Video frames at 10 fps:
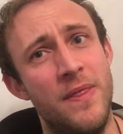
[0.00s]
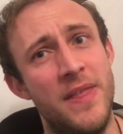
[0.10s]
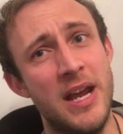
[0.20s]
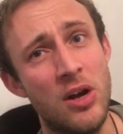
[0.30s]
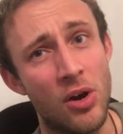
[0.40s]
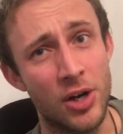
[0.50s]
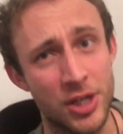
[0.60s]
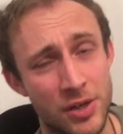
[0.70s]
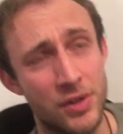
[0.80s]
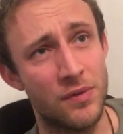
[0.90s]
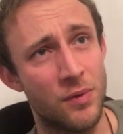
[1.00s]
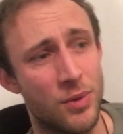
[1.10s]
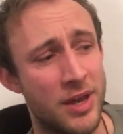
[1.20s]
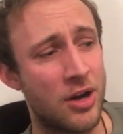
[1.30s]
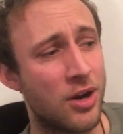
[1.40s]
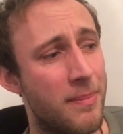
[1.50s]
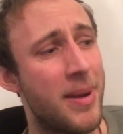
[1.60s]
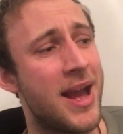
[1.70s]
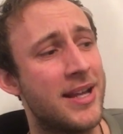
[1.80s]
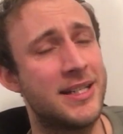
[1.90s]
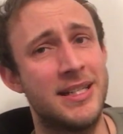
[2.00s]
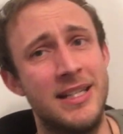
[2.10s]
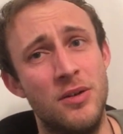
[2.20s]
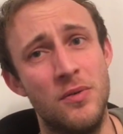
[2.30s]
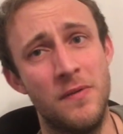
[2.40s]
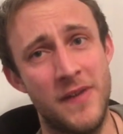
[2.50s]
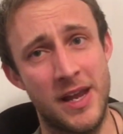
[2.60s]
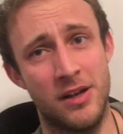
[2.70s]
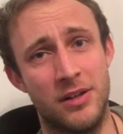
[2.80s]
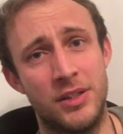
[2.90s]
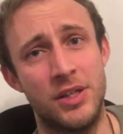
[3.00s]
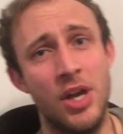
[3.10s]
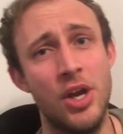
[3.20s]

They are useful. They're compact little things